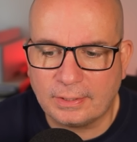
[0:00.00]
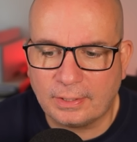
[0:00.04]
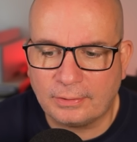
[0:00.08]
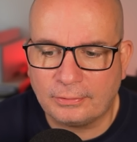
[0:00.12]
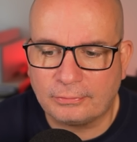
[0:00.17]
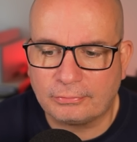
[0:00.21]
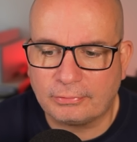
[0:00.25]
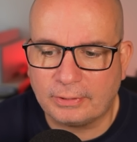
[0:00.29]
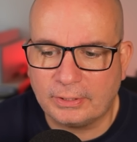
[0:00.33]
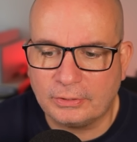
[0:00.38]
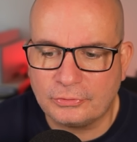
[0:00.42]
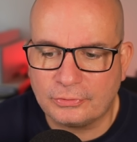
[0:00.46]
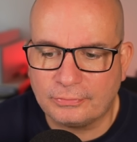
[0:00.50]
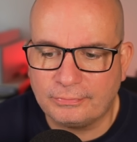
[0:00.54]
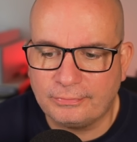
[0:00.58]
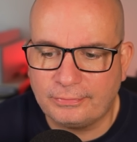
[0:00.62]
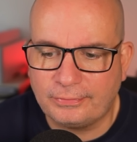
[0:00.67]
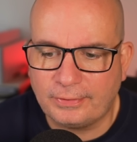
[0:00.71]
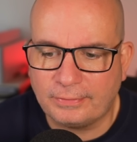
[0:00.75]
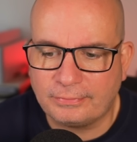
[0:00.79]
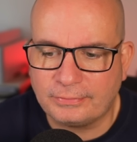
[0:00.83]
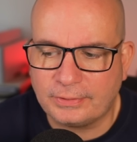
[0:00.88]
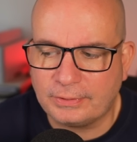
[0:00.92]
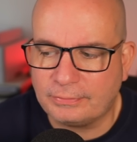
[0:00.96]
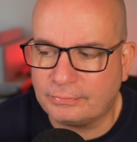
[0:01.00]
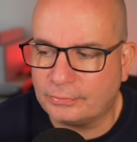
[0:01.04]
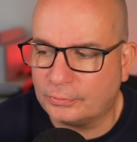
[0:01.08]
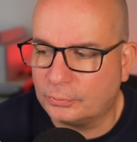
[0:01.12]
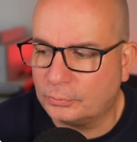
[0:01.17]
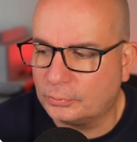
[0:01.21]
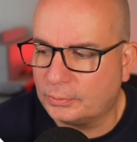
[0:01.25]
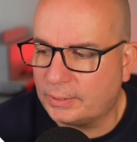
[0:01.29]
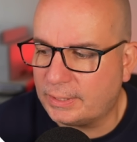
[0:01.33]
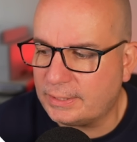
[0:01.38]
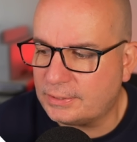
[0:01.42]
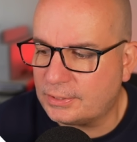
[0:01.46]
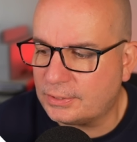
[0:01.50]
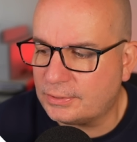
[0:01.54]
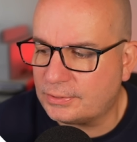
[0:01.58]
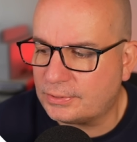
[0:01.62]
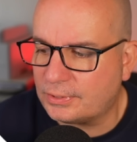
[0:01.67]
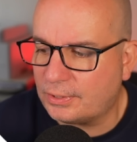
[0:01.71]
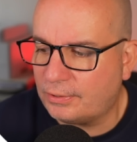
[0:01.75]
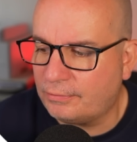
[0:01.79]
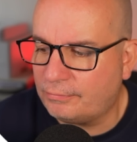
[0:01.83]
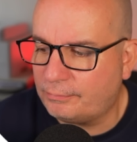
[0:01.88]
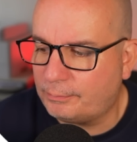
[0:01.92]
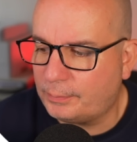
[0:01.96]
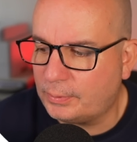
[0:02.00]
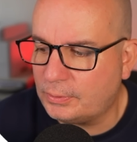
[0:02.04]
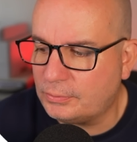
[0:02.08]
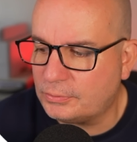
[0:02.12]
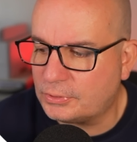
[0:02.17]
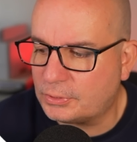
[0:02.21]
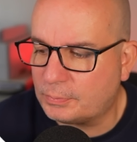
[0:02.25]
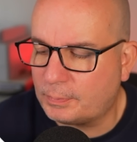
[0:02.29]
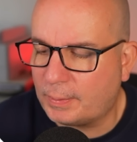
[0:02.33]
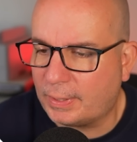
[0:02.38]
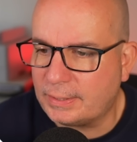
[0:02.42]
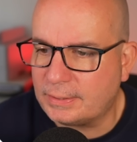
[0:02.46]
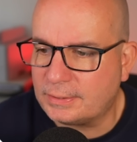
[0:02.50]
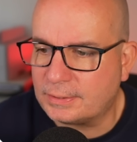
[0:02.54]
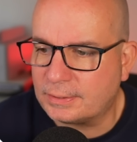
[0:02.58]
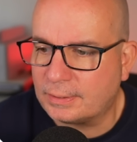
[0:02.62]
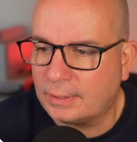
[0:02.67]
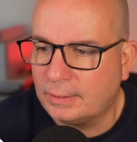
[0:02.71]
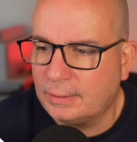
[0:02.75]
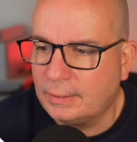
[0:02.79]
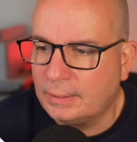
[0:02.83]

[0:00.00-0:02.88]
and 354 litres of boot space.